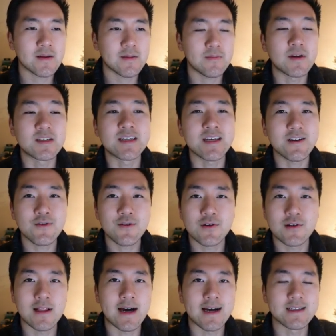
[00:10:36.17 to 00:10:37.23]

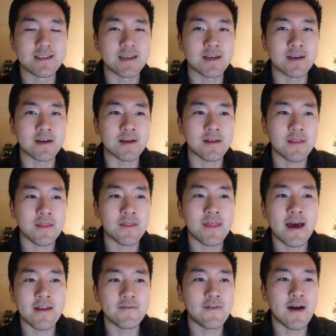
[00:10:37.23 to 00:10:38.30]
materializing
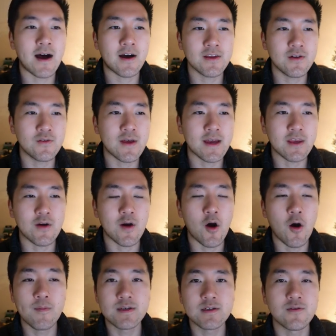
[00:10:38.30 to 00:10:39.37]
that value that you
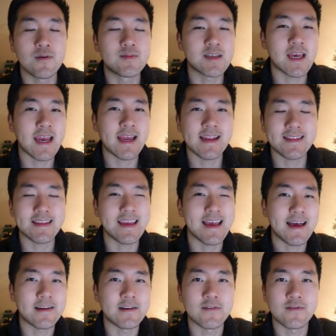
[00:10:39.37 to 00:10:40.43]
hope to obtain at the
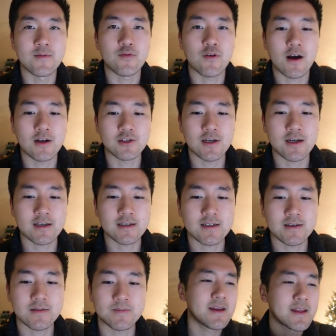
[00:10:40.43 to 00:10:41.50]
end of the project.
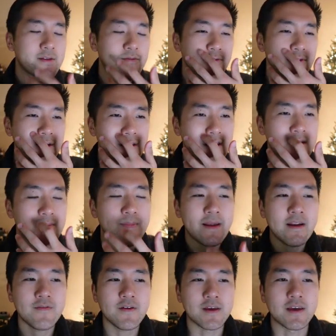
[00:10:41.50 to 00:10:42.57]
And really, the
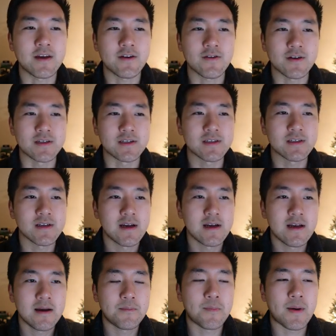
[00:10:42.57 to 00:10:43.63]
benefit here is
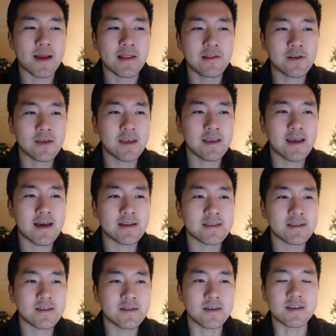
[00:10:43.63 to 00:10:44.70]
by looking
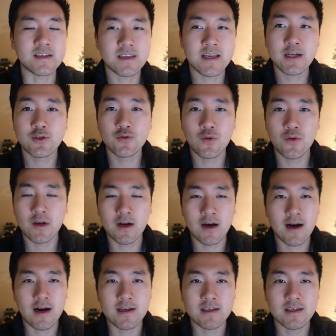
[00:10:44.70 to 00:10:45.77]
at the schedule, the
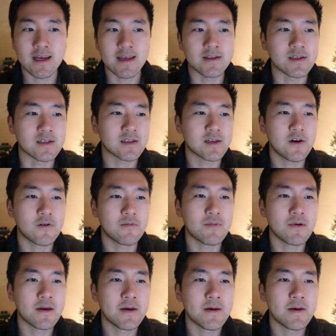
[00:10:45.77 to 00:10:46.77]
cost, and the scope,